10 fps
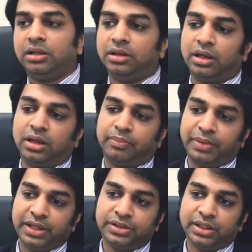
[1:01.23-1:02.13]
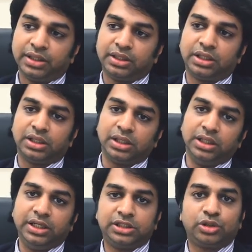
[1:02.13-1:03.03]
the patient
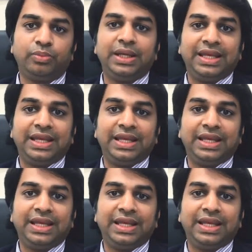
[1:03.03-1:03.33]
needs to be